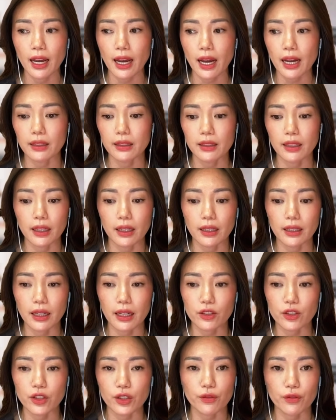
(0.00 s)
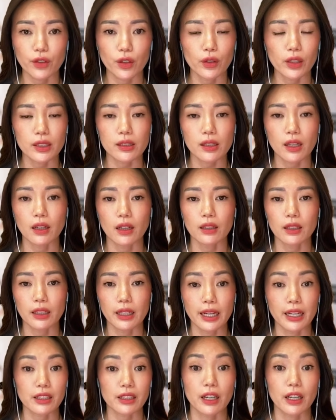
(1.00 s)
And then I just focus on an
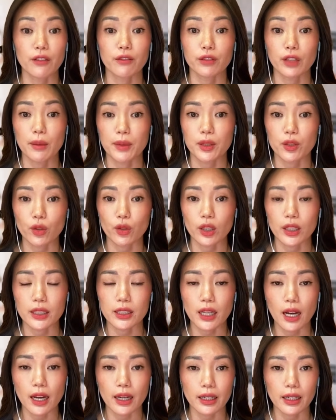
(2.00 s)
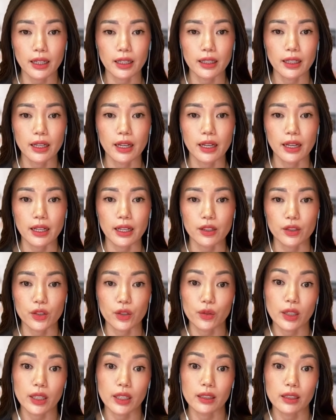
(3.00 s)
anti-inflammatory diet and
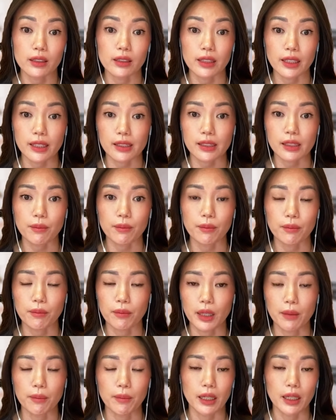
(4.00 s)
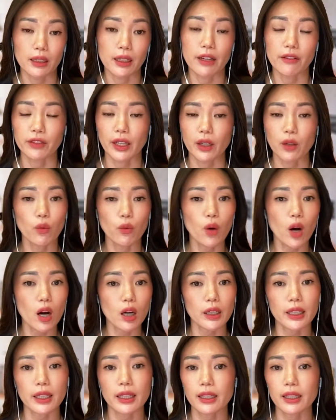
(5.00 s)
doing things in my life like
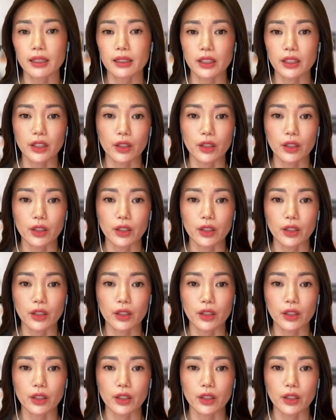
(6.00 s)
walking,